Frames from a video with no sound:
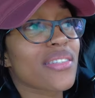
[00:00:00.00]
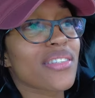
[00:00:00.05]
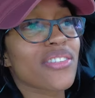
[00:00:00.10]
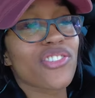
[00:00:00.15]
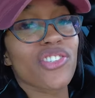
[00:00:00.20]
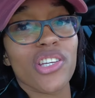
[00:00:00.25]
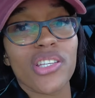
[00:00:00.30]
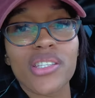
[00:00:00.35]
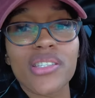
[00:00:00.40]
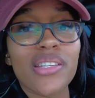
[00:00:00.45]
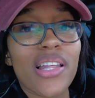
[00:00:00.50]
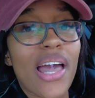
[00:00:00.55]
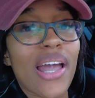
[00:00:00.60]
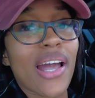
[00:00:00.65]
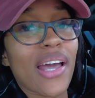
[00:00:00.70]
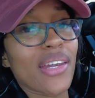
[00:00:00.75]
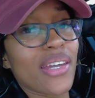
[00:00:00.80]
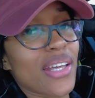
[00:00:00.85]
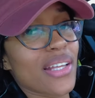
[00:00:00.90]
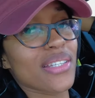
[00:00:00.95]
Just like
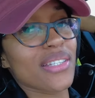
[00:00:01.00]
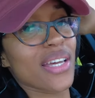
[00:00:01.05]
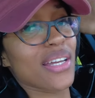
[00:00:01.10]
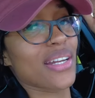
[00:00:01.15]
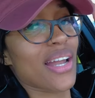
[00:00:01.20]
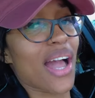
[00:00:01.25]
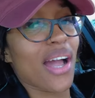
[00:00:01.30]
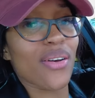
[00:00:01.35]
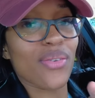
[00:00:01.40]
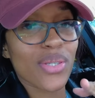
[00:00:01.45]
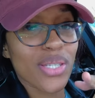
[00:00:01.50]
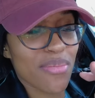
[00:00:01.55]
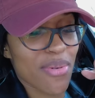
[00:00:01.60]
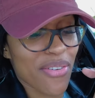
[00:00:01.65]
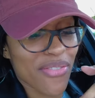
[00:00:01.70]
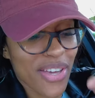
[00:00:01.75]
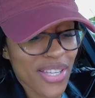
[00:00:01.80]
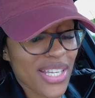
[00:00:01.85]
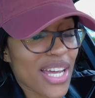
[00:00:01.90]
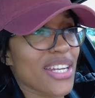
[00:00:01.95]
a nail tech not gonna see
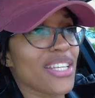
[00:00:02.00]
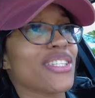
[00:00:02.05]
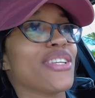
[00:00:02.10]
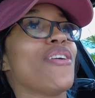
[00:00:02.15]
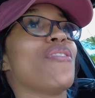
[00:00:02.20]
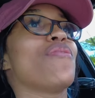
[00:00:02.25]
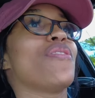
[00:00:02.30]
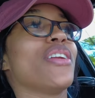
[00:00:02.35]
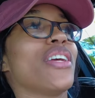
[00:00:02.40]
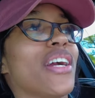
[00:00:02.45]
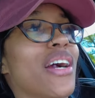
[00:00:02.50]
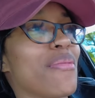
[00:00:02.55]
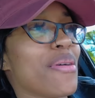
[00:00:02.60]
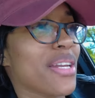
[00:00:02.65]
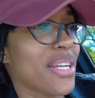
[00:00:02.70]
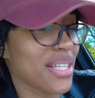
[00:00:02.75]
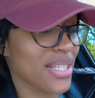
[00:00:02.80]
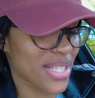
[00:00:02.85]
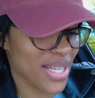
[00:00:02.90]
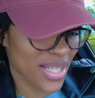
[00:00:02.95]
my face. And it's so funny because my
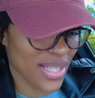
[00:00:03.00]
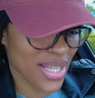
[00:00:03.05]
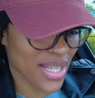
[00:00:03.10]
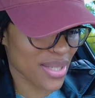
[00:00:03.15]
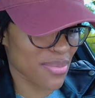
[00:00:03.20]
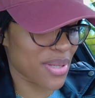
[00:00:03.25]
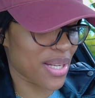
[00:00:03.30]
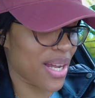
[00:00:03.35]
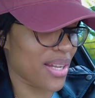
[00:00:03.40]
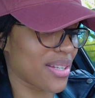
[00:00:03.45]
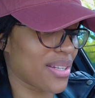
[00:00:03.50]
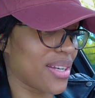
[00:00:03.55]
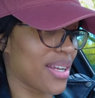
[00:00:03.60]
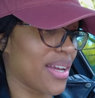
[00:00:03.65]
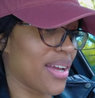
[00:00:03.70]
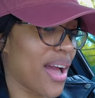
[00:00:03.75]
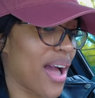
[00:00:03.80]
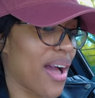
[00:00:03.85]
nail tech texted me the other day.